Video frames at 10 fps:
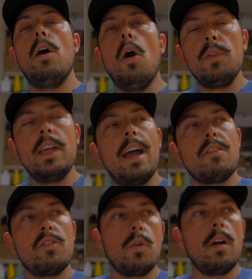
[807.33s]
hopefully you guys
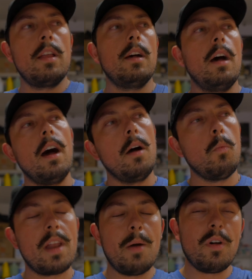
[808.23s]
enjoyed
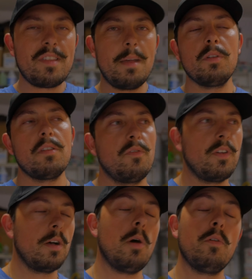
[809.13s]
what I was able to
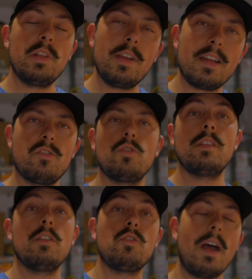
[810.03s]
film. Hopefully you guys enjoyed
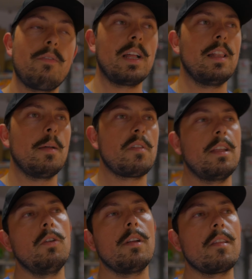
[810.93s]
the driving clips,
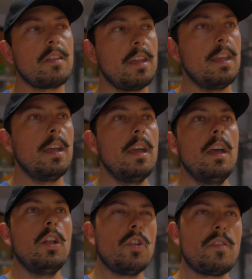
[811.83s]
and you could see
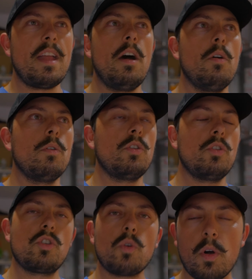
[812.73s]
just how
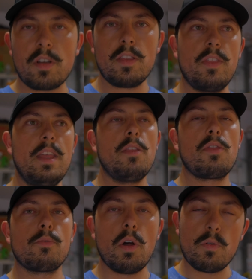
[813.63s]
short the
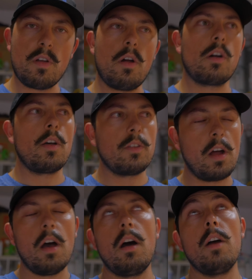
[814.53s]
throws are
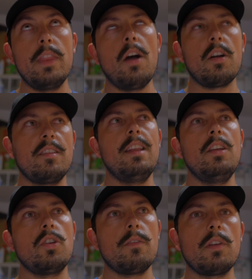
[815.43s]
on the RTD
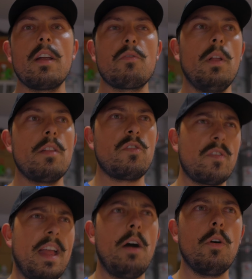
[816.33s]
shifter, as well as
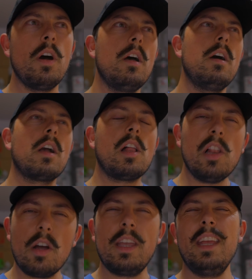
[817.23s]
just how
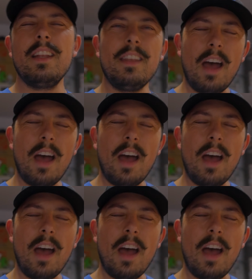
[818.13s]
clunky and